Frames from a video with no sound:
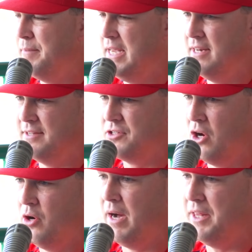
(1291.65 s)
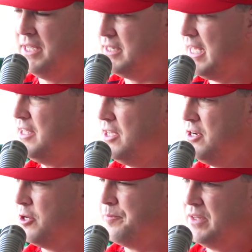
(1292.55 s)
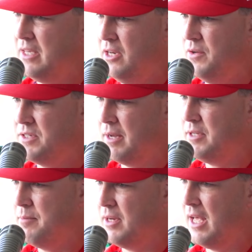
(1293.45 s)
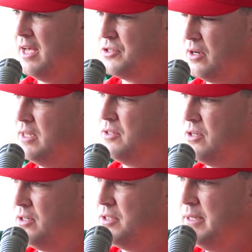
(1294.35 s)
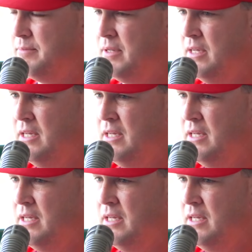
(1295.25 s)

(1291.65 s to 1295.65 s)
I mean, and so by the end of that year, in September, guys start getting called up.